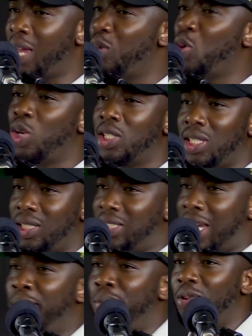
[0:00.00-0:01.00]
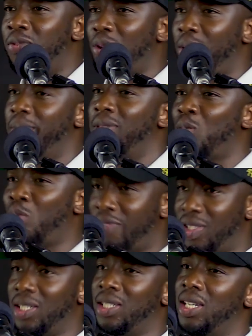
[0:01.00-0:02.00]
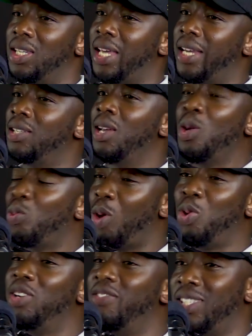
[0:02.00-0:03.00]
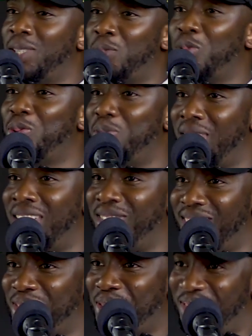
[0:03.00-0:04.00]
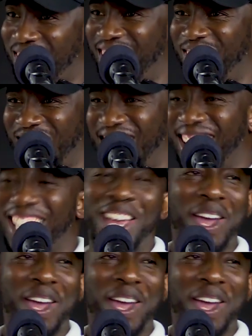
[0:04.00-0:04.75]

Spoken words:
I know it's a jump off from the conversation that we are not even supposed to be having of course. Begin with.